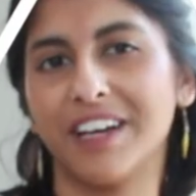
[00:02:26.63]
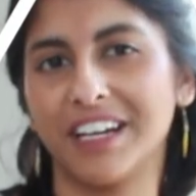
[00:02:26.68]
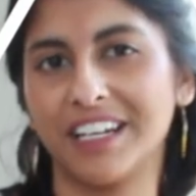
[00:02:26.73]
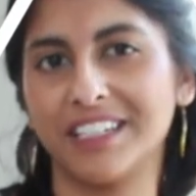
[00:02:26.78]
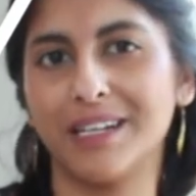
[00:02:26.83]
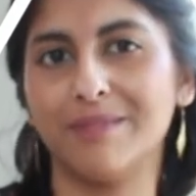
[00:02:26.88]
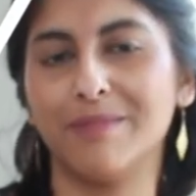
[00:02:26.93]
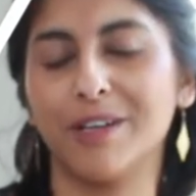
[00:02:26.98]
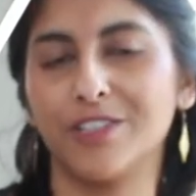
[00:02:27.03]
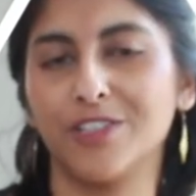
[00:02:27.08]

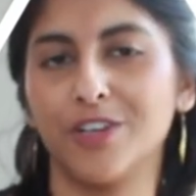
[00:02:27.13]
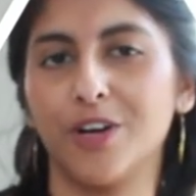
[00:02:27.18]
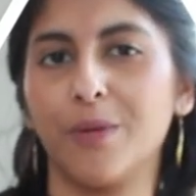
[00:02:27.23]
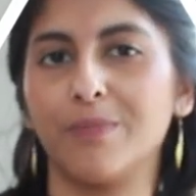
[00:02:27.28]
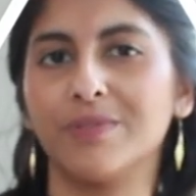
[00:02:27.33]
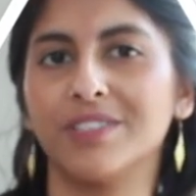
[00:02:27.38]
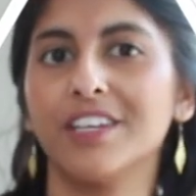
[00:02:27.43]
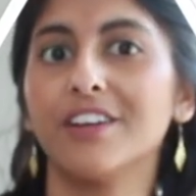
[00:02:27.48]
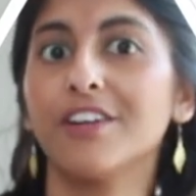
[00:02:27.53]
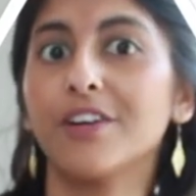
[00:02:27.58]
academic
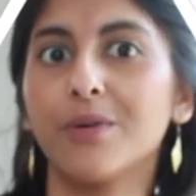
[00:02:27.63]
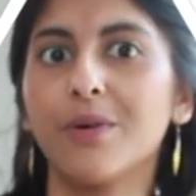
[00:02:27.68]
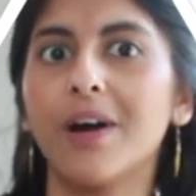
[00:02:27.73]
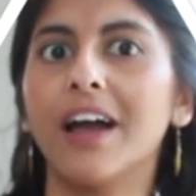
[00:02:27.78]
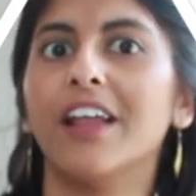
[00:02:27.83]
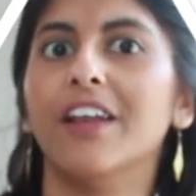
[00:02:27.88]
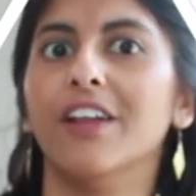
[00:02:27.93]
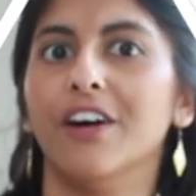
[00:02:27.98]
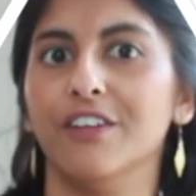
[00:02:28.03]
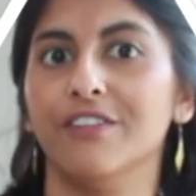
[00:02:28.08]
jobs, there are
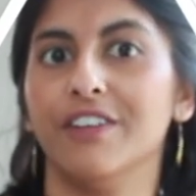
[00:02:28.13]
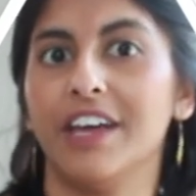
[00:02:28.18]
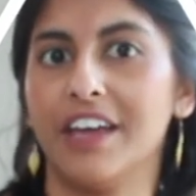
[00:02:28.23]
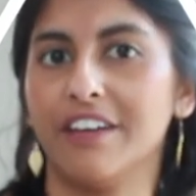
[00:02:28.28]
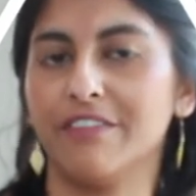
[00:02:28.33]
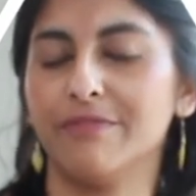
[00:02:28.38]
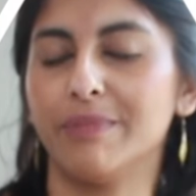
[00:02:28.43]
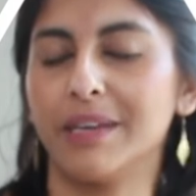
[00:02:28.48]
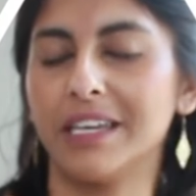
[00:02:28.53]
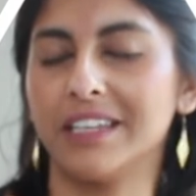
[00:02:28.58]
quite a lot of
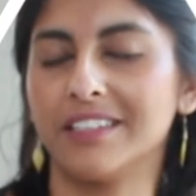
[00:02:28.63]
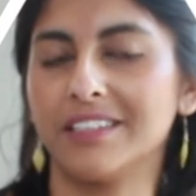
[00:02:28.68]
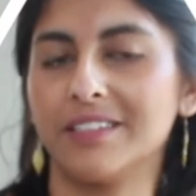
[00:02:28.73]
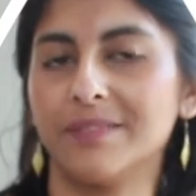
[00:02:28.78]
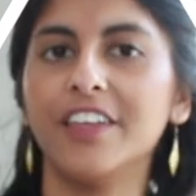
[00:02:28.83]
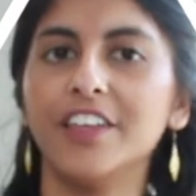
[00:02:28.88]
AFPs.